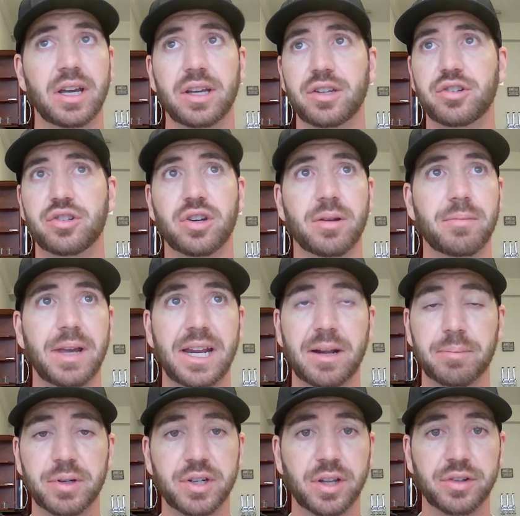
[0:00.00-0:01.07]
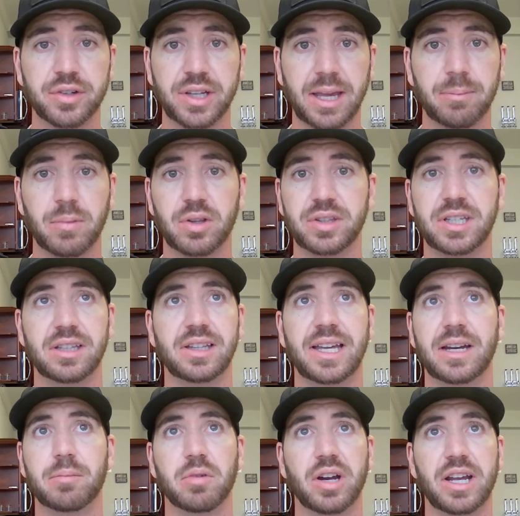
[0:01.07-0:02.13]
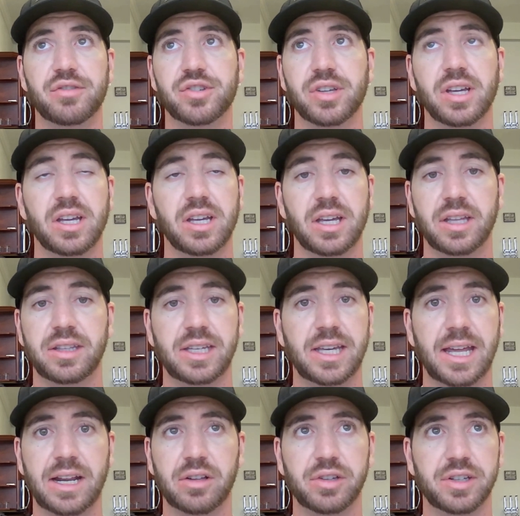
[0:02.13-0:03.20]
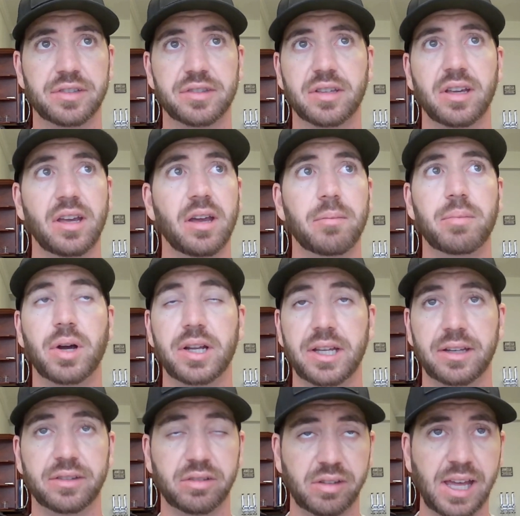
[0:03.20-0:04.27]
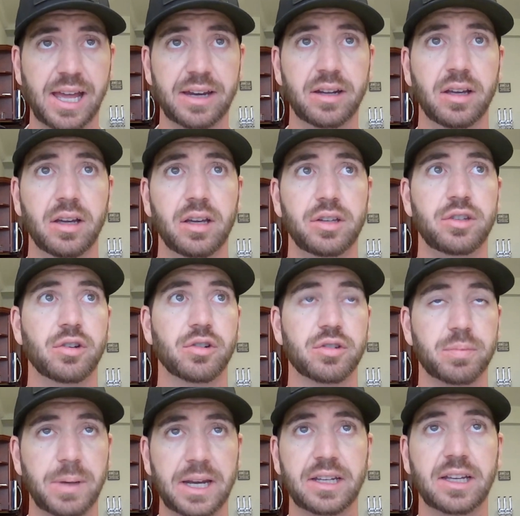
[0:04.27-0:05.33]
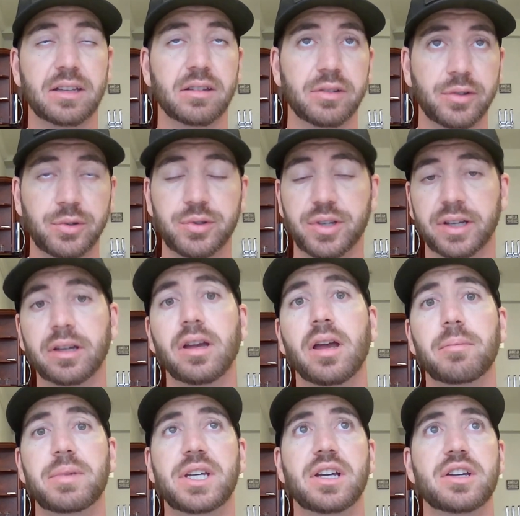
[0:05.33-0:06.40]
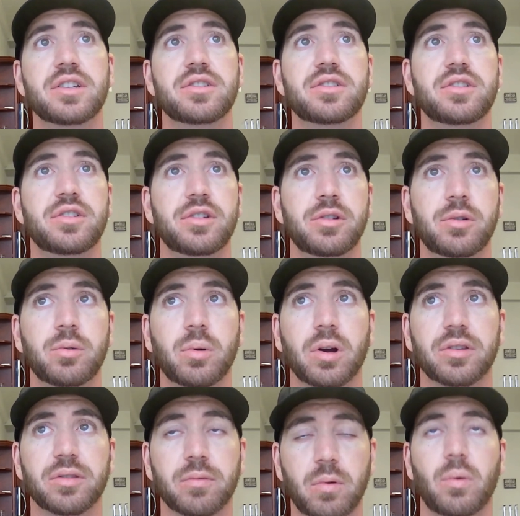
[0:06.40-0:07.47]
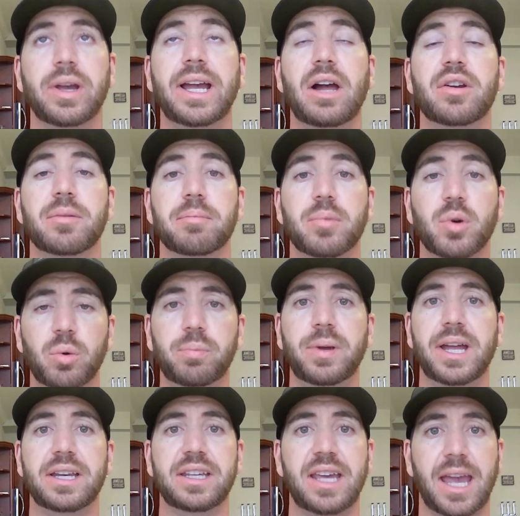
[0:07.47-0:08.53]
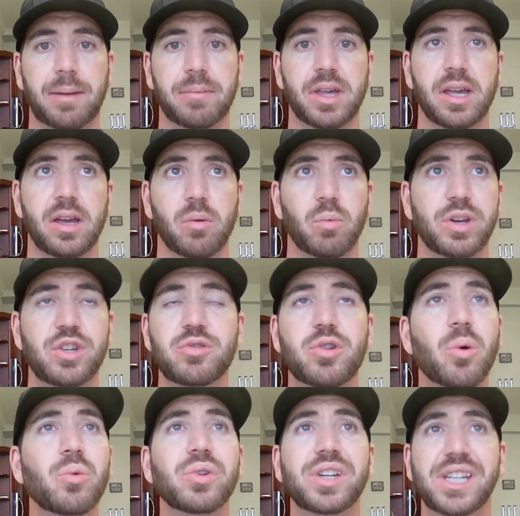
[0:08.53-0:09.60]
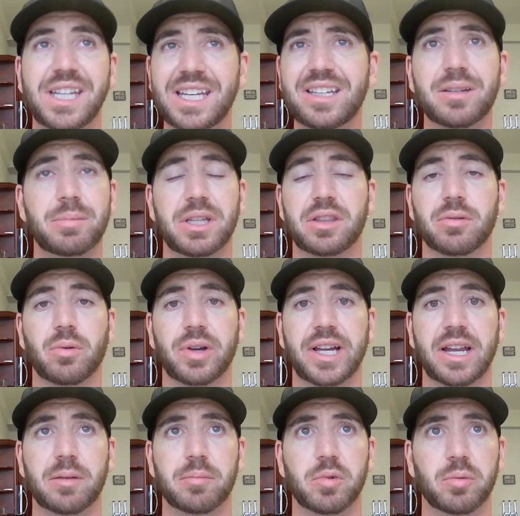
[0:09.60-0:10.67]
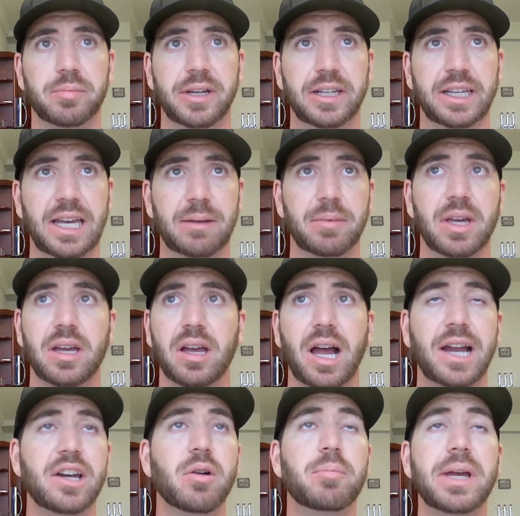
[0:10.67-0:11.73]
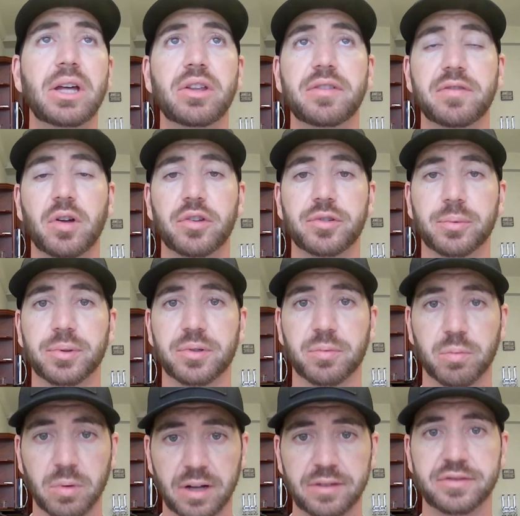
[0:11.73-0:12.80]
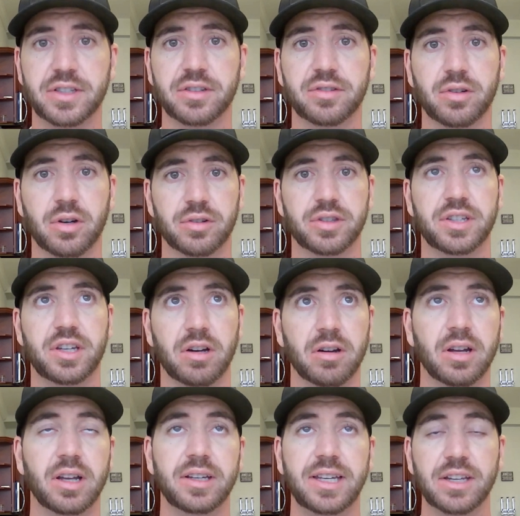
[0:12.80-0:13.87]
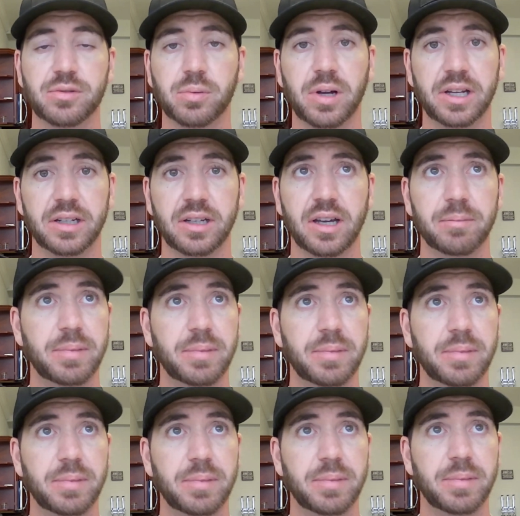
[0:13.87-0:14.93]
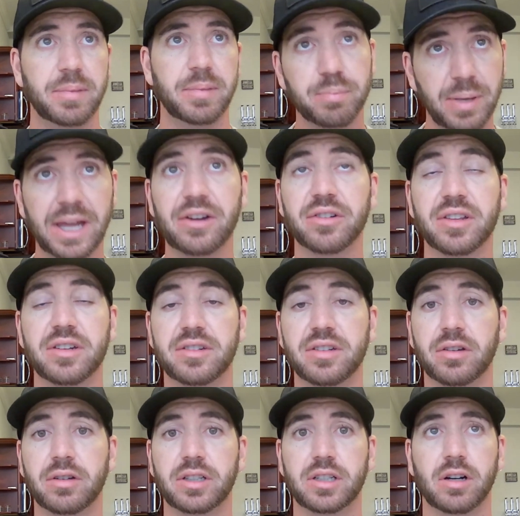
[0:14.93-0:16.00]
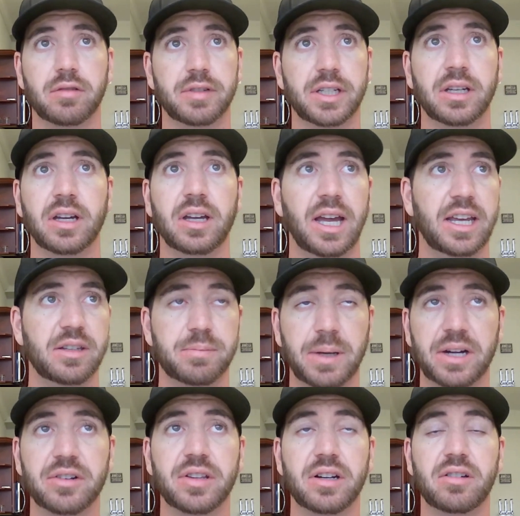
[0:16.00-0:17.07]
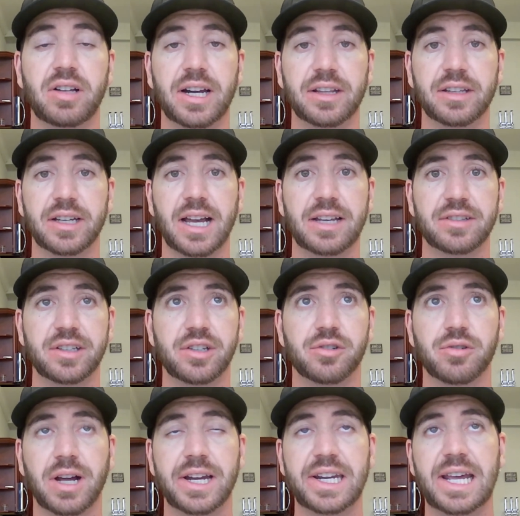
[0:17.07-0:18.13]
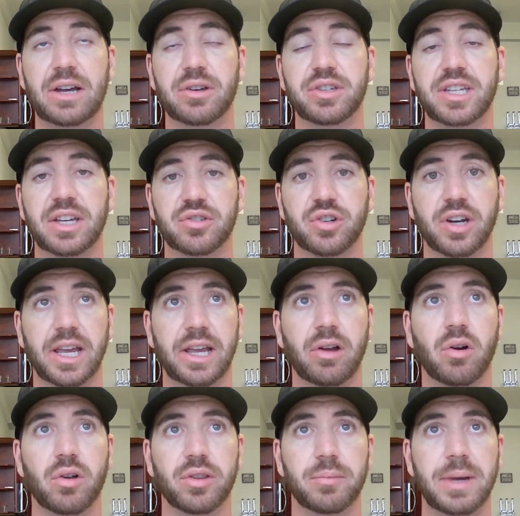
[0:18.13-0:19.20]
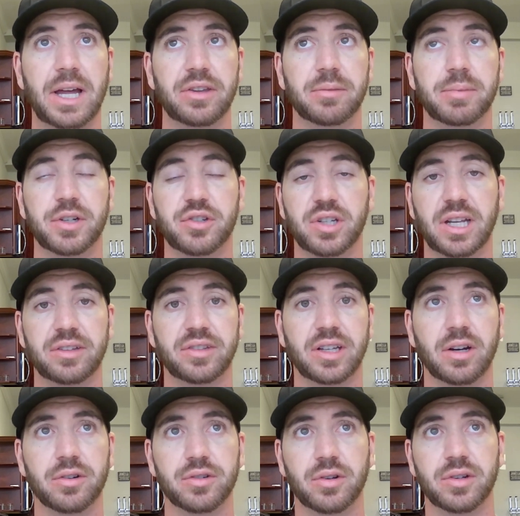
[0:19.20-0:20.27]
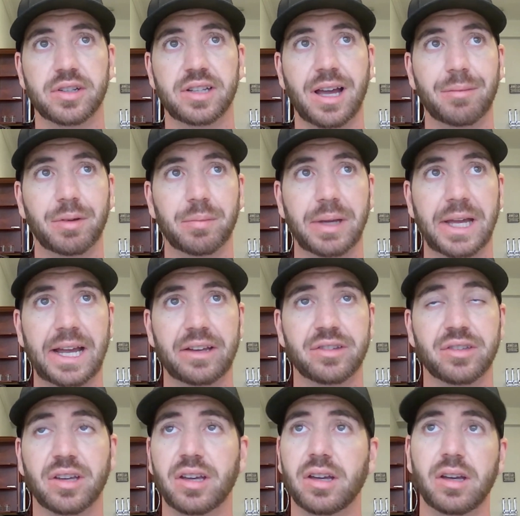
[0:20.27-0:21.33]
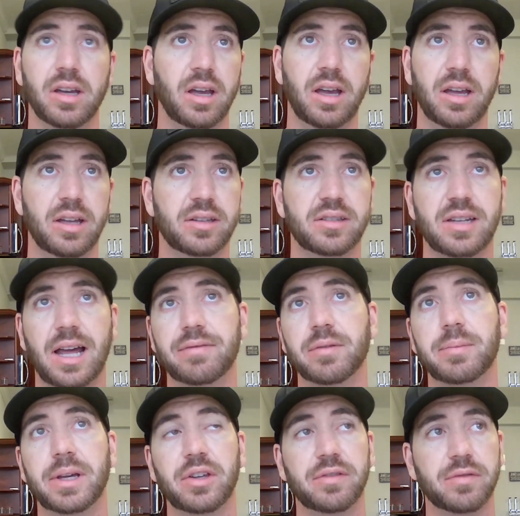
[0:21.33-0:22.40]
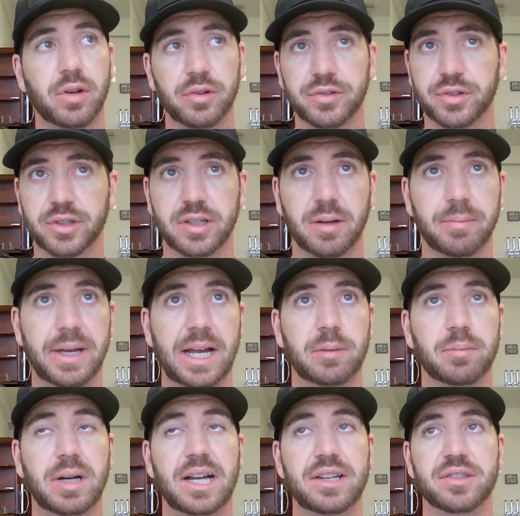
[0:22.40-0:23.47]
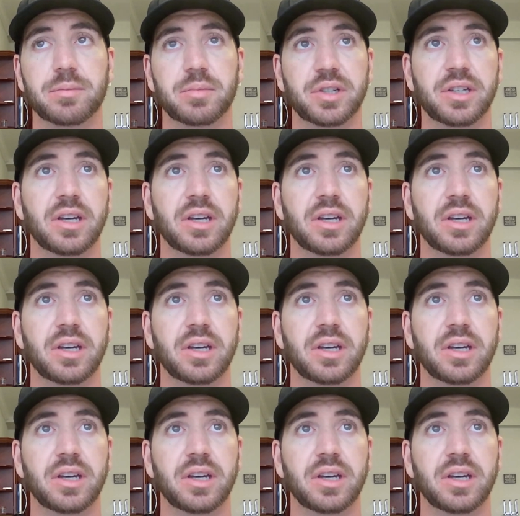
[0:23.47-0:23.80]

You should have made up another game on the Atlanta Braves in the NL East. But instead, you're spending it losing because you are throwing out a bullpen game when you don't need to be throwing out a bullpen game. I know Bailey Falter was rough to start the year. Guess what? Bailey Falter's better than Dylan Covey, and he's better than a lot of the guys that you trotted out yesterday on the mound to pitch against the Arizona Diamondbacks. It's time for Bailey Falter to come back, possibly.